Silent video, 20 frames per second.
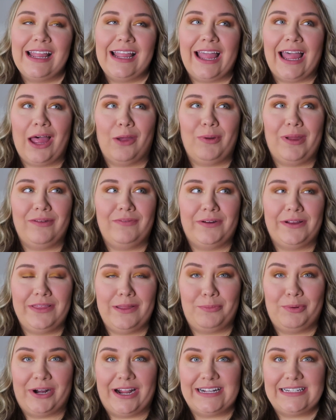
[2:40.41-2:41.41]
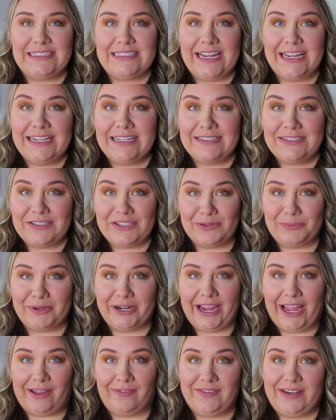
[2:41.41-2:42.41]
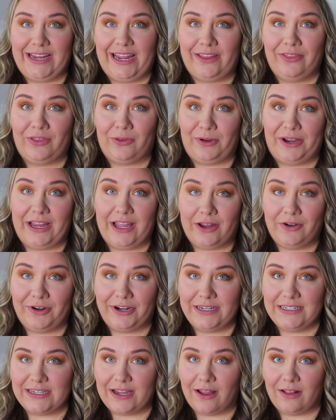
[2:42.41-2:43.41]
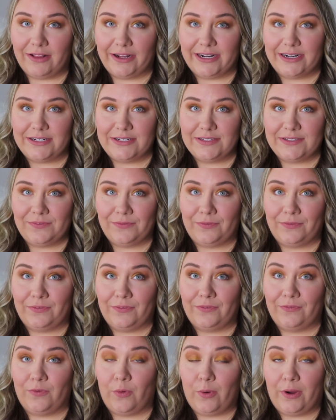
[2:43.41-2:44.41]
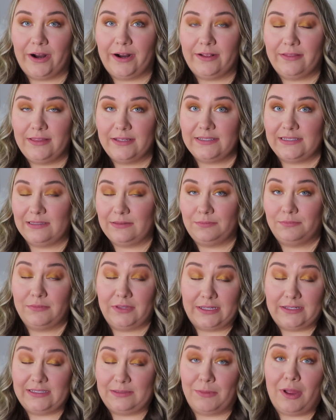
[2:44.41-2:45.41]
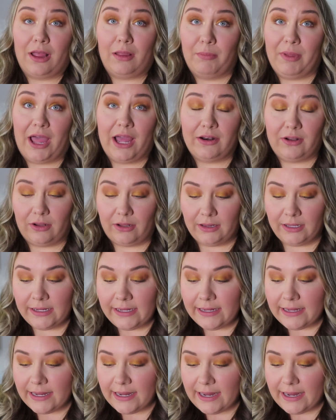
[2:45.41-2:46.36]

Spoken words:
However, the price tag is super hefty at $300 for the small bottle.